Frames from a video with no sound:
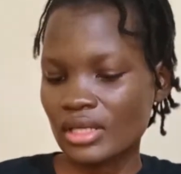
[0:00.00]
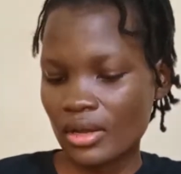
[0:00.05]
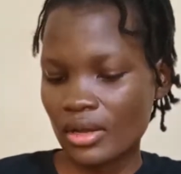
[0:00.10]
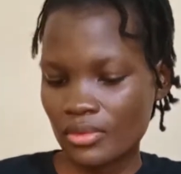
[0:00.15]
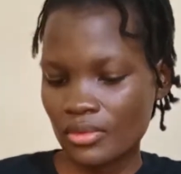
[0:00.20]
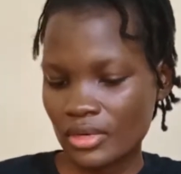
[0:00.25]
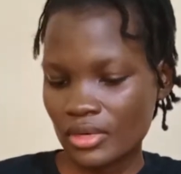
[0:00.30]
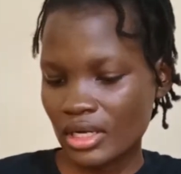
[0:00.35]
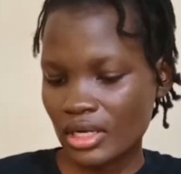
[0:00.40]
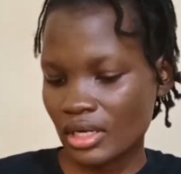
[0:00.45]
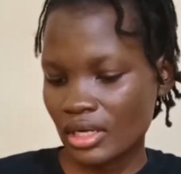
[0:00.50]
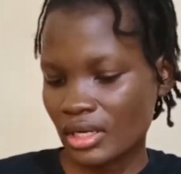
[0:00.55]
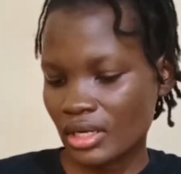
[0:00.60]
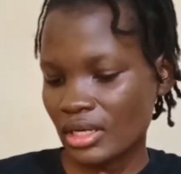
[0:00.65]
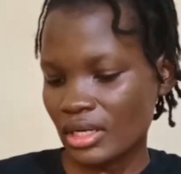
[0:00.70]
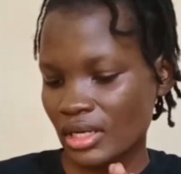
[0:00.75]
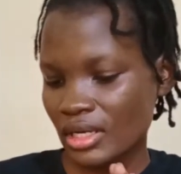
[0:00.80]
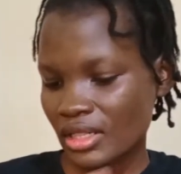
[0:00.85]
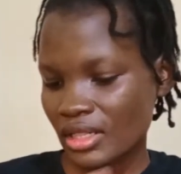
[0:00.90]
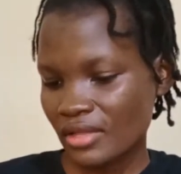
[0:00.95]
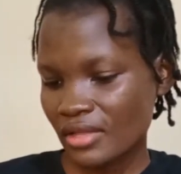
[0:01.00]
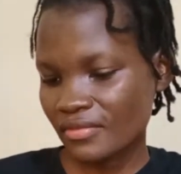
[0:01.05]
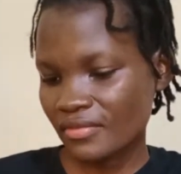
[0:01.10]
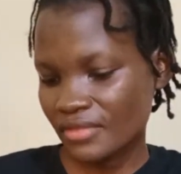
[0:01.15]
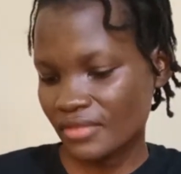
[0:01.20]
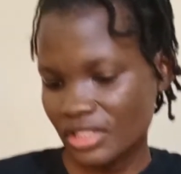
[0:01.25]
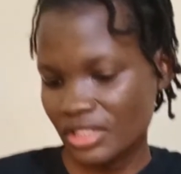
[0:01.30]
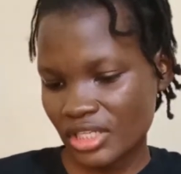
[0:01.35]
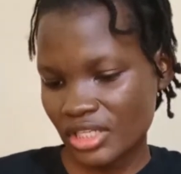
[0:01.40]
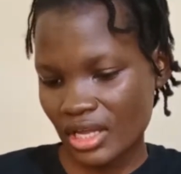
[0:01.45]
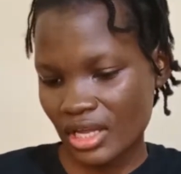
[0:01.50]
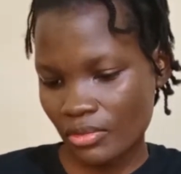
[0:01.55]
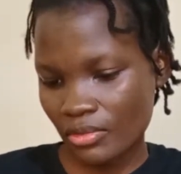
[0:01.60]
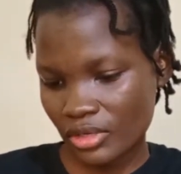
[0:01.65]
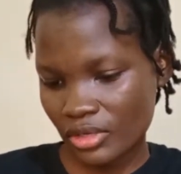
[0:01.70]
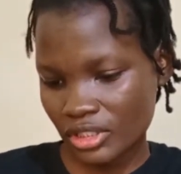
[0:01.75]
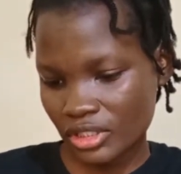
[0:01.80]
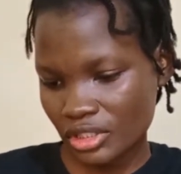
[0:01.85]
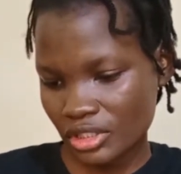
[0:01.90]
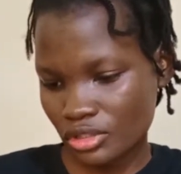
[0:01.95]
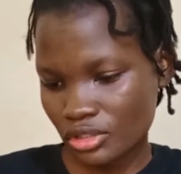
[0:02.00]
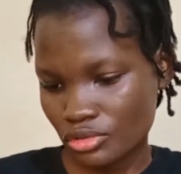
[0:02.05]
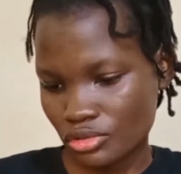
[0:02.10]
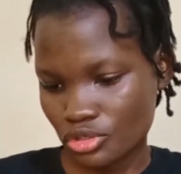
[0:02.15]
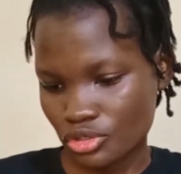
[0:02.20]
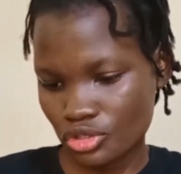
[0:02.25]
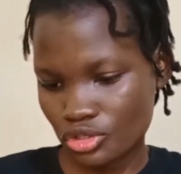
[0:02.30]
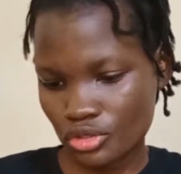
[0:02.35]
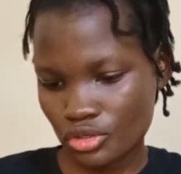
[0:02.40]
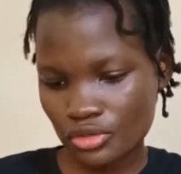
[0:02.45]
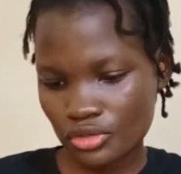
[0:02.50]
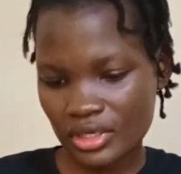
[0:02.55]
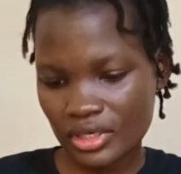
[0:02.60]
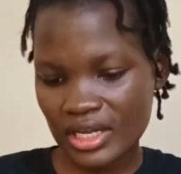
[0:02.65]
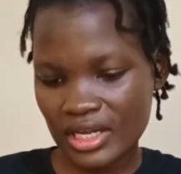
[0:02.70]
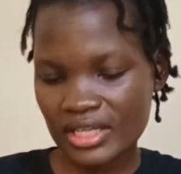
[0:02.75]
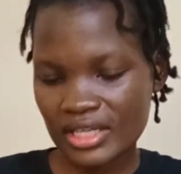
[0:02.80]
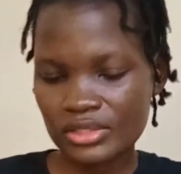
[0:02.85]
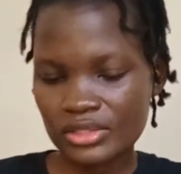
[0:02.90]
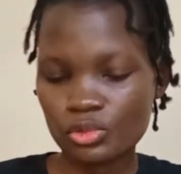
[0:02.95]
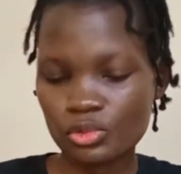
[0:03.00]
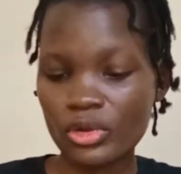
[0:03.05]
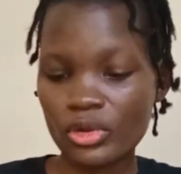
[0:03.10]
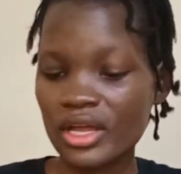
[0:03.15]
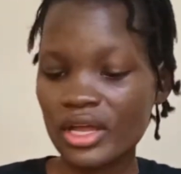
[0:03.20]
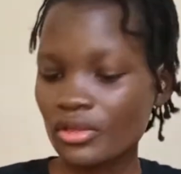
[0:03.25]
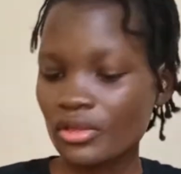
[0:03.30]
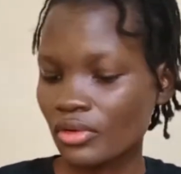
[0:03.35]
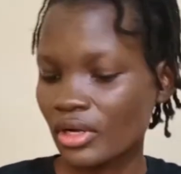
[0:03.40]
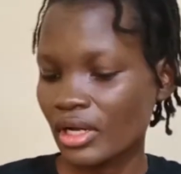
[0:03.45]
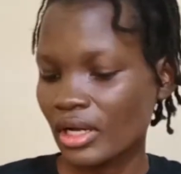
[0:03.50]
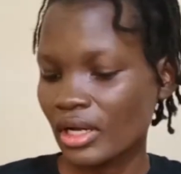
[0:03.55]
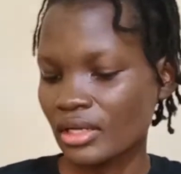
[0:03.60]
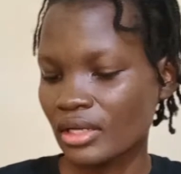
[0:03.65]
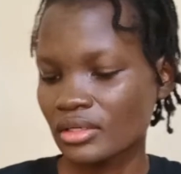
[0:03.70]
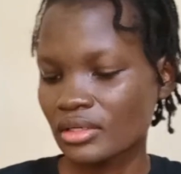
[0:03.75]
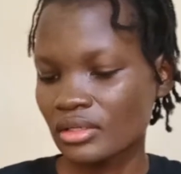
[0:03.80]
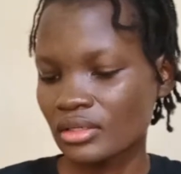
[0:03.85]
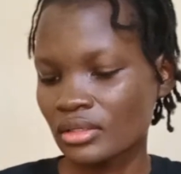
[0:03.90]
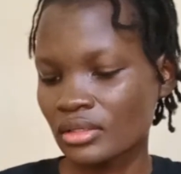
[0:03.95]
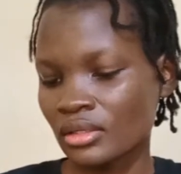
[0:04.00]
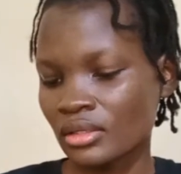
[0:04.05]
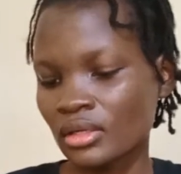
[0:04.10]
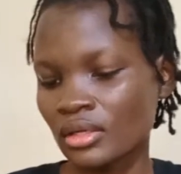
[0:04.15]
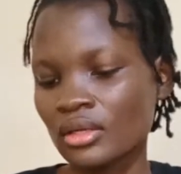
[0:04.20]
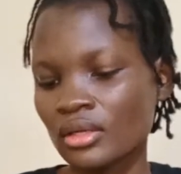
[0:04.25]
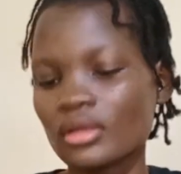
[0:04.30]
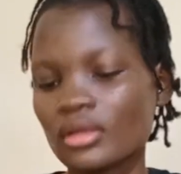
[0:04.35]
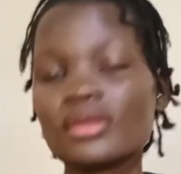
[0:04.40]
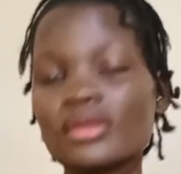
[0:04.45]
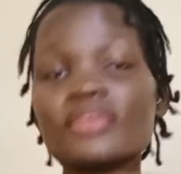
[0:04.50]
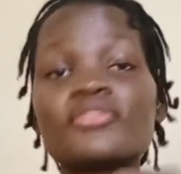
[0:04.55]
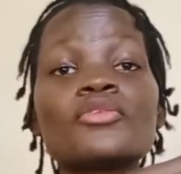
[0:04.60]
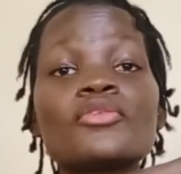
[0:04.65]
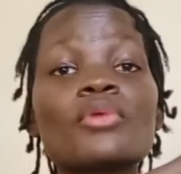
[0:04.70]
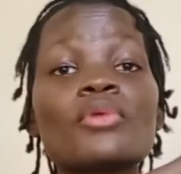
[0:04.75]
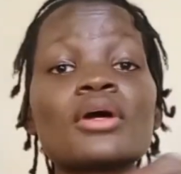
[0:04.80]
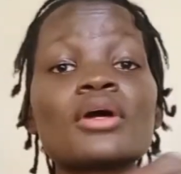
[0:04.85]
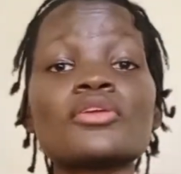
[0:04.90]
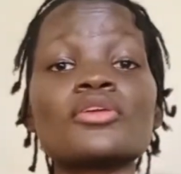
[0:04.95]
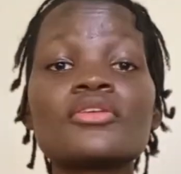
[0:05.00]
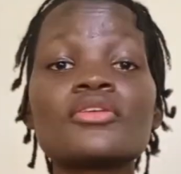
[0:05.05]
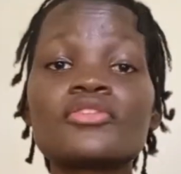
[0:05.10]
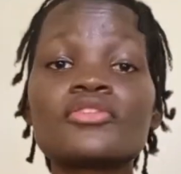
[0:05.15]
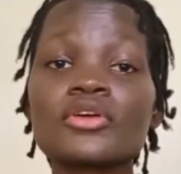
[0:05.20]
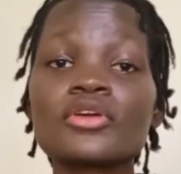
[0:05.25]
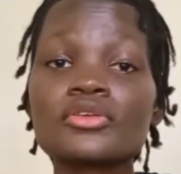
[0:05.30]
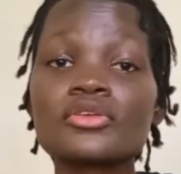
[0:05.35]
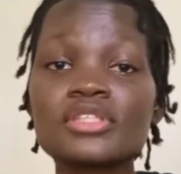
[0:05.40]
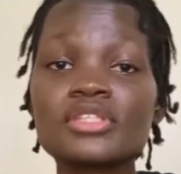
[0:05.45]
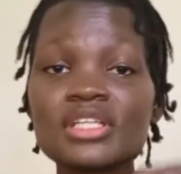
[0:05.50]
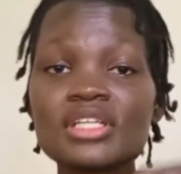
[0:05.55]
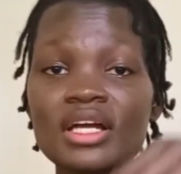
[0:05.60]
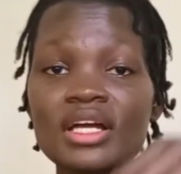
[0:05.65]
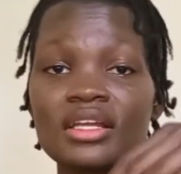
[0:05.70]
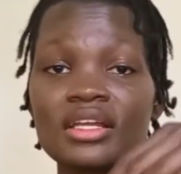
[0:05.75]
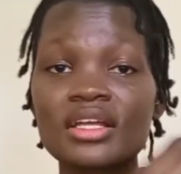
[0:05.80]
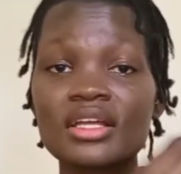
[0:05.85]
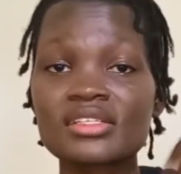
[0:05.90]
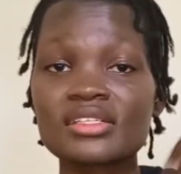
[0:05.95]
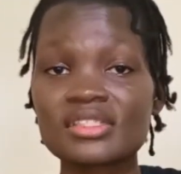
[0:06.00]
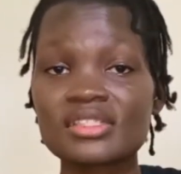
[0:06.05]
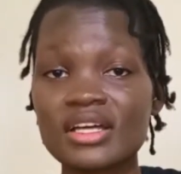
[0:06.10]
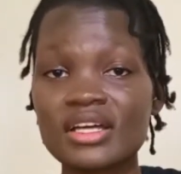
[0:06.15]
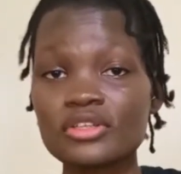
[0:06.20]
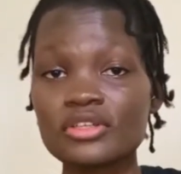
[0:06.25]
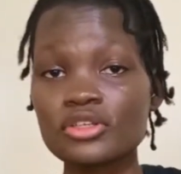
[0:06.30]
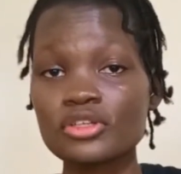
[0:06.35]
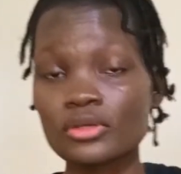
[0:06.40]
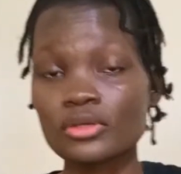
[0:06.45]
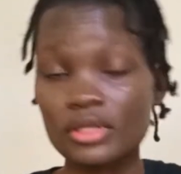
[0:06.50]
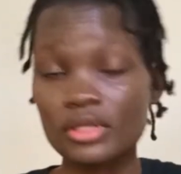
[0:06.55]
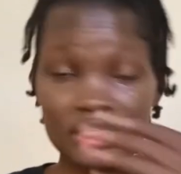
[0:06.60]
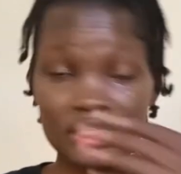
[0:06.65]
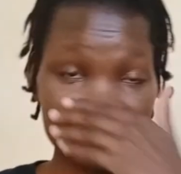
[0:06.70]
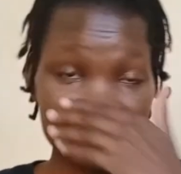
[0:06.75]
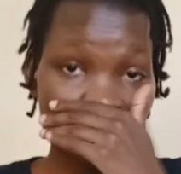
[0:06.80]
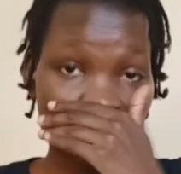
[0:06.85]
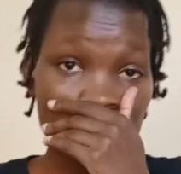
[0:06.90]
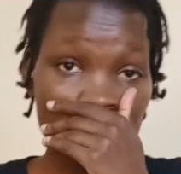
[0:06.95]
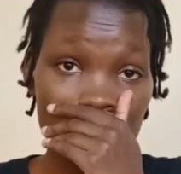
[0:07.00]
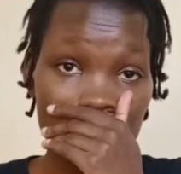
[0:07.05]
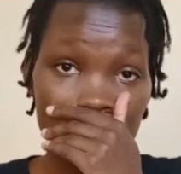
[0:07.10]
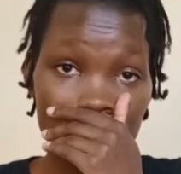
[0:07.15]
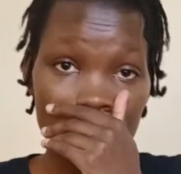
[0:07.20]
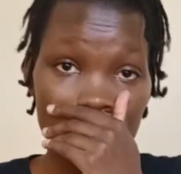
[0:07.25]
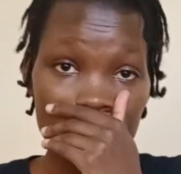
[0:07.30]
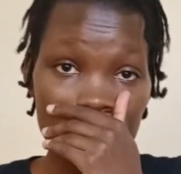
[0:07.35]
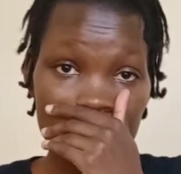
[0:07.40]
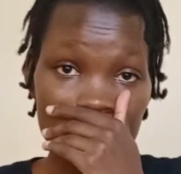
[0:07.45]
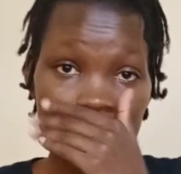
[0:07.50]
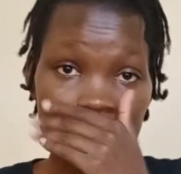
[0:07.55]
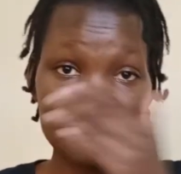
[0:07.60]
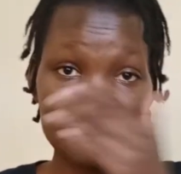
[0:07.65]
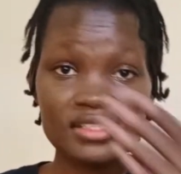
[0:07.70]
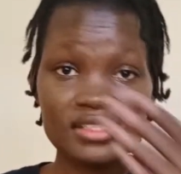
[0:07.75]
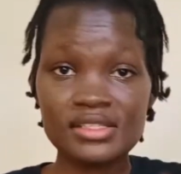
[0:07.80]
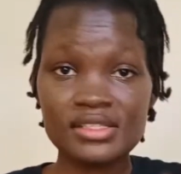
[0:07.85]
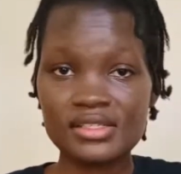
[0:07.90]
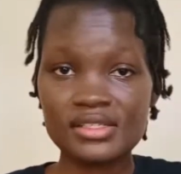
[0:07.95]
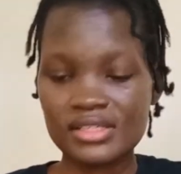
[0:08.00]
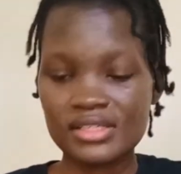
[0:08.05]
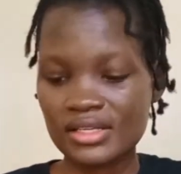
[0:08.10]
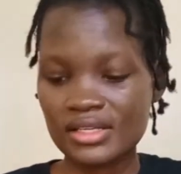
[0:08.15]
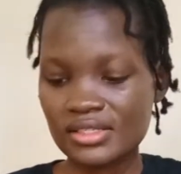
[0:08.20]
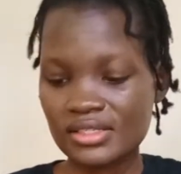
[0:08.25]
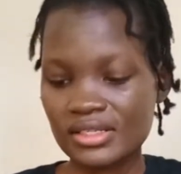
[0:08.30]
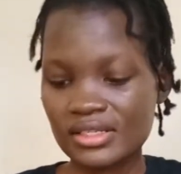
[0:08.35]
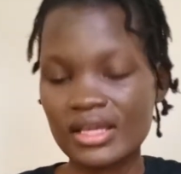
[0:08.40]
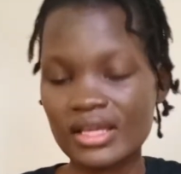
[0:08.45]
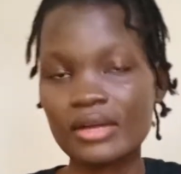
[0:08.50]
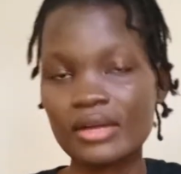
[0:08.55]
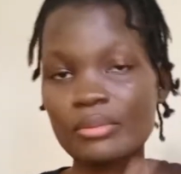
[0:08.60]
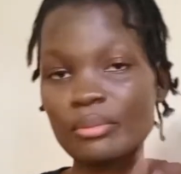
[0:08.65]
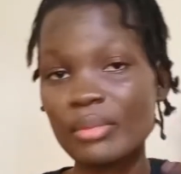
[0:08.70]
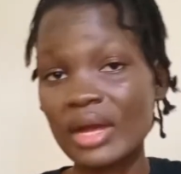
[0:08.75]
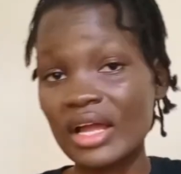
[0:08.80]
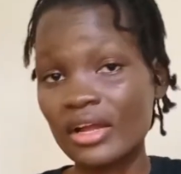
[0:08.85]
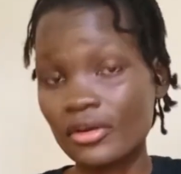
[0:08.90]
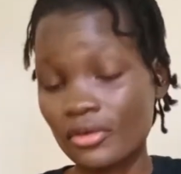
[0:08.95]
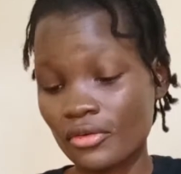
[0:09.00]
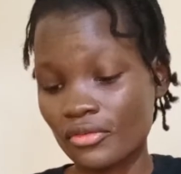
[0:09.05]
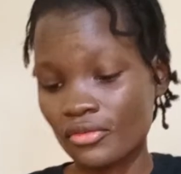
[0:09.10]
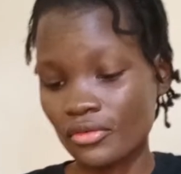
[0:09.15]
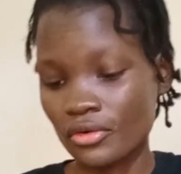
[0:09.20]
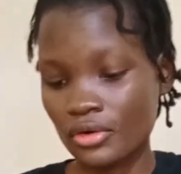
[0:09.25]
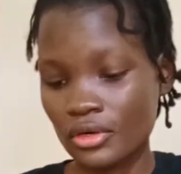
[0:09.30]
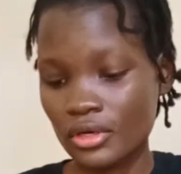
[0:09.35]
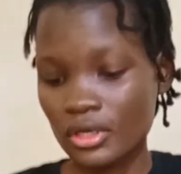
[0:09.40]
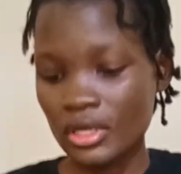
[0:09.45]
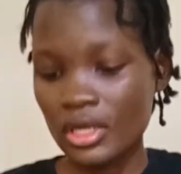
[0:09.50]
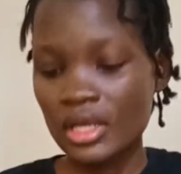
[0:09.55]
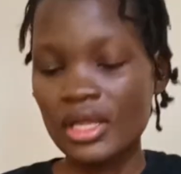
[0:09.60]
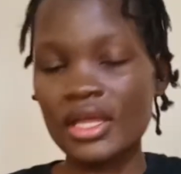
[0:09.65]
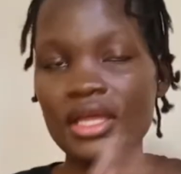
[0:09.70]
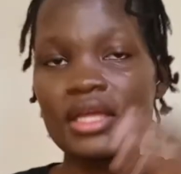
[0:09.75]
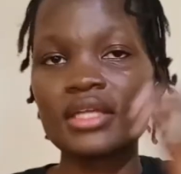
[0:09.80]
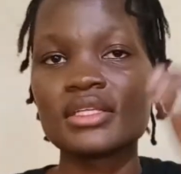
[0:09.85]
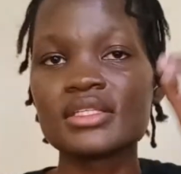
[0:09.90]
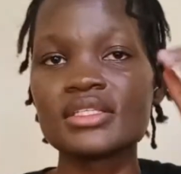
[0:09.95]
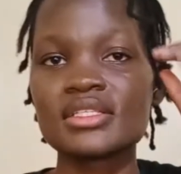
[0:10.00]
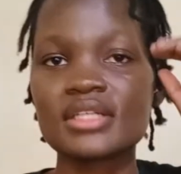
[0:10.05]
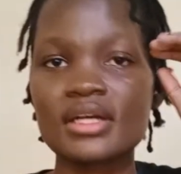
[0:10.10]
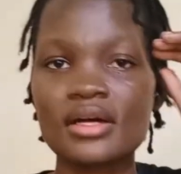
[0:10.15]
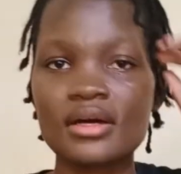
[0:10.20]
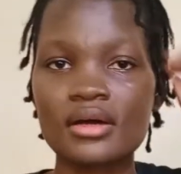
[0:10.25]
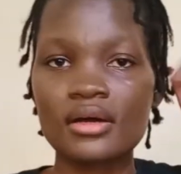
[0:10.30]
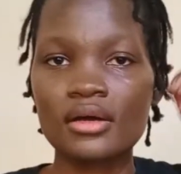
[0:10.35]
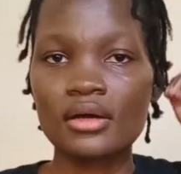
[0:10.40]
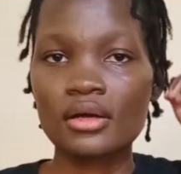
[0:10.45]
Now another feature I wanted to show you guys, where you can, if you're using an external audio assistance like microphone and